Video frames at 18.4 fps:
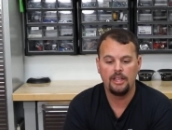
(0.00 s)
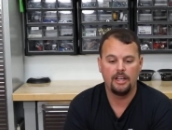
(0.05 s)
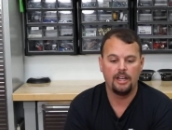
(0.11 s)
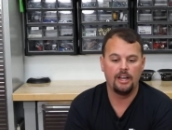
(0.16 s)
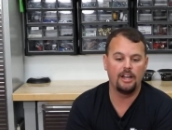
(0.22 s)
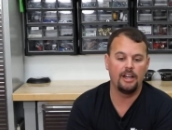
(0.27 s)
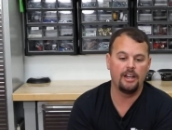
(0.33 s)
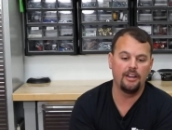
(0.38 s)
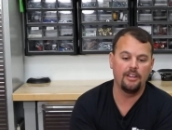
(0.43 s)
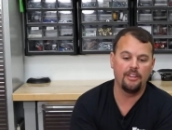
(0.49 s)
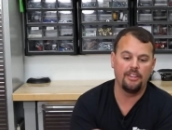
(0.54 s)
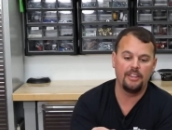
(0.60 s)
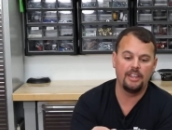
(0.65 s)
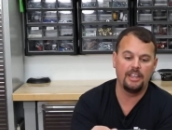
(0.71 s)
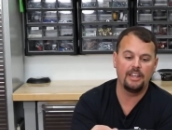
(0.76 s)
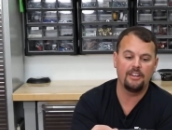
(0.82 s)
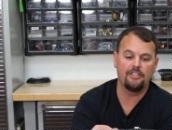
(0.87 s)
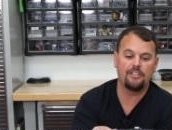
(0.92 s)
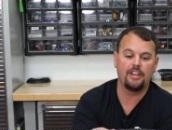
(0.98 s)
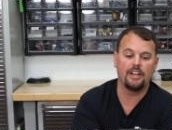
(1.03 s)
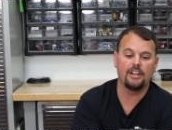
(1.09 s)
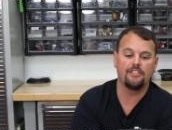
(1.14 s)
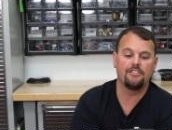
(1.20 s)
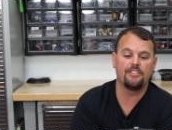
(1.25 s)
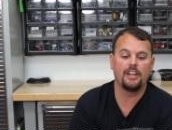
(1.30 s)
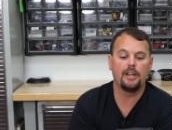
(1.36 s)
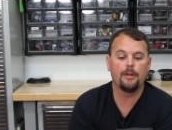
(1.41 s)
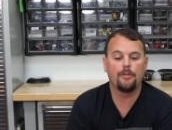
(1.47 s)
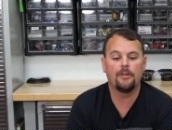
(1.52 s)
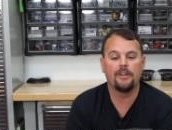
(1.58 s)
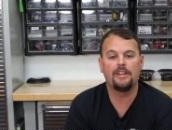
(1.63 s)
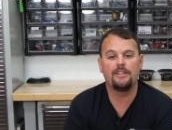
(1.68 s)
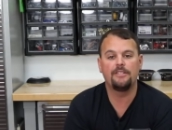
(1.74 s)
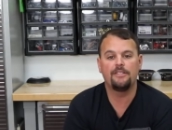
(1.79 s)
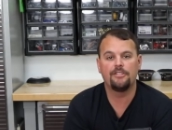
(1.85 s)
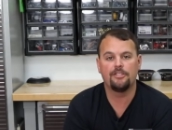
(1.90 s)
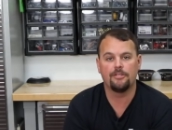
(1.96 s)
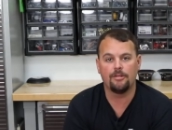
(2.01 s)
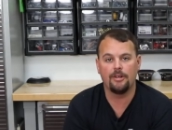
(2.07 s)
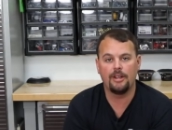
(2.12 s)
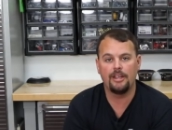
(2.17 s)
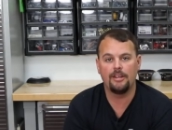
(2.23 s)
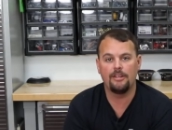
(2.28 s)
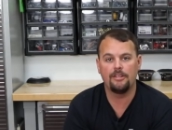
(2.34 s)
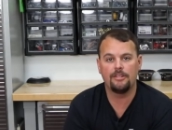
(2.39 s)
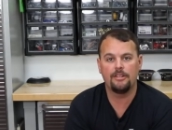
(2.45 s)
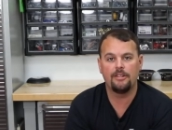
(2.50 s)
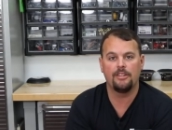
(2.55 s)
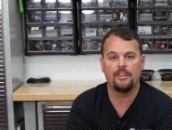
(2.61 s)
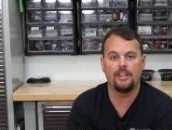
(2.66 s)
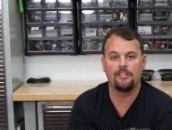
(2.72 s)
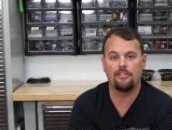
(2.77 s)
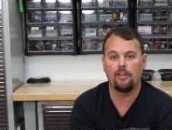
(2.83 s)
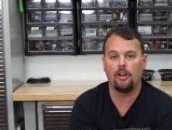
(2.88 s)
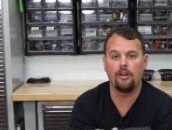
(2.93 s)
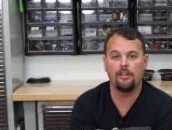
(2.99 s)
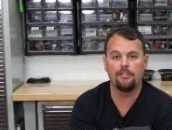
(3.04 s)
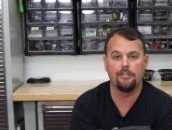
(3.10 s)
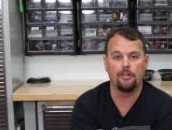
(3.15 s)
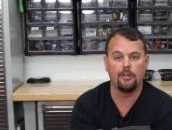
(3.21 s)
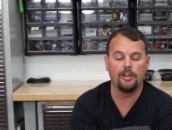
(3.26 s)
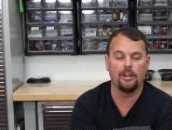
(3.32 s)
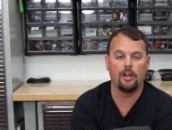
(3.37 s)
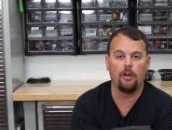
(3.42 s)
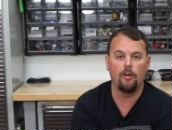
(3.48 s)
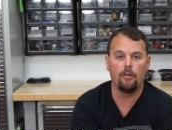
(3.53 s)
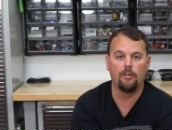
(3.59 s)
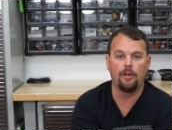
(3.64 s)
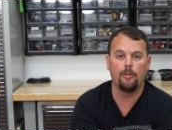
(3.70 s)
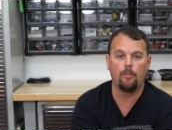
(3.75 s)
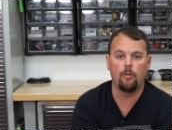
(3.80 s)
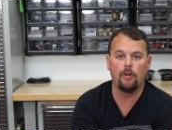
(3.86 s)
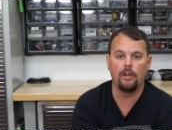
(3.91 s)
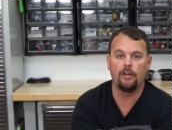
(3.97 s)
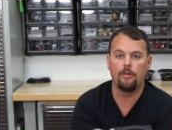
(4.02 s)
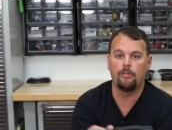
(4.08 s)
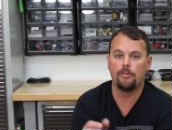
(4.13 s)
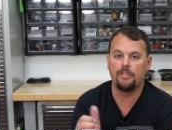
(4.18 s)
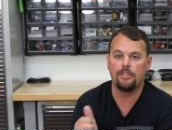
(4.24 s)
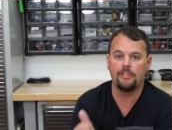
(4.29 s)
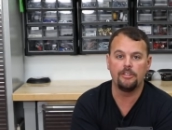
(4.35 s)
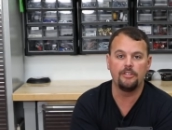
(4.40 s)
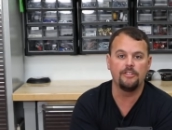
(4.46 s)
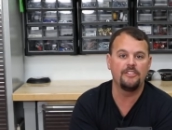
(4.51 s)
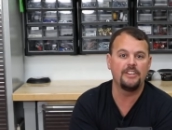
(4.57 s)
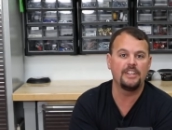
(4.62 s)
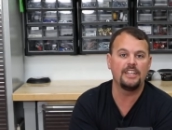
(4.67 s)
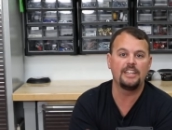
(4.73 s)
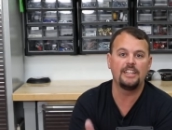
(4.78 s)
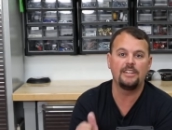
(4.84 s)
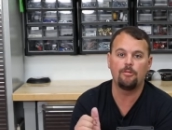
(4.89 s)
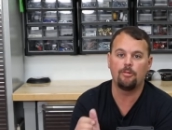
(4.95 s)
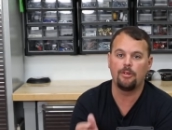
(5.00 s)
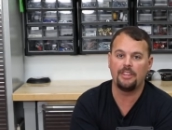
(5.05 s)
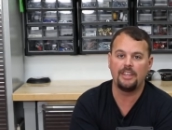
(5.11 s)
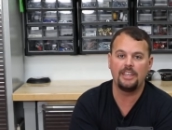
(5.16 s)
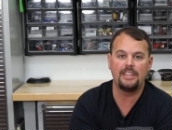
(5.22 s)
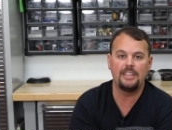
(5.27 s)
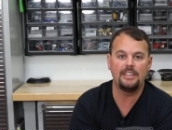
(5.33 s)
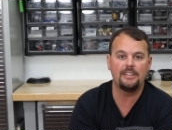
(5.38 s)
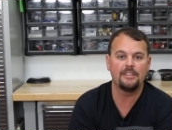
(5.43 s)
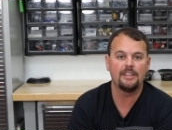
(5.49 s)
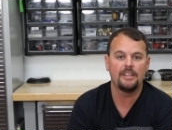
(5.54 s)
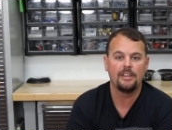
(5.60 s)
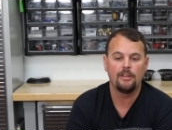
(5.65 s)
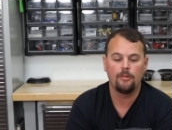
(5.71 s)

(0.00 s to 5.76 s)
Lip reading: It's got a Santoprene surround that's also going to hold up well with UV, with heat.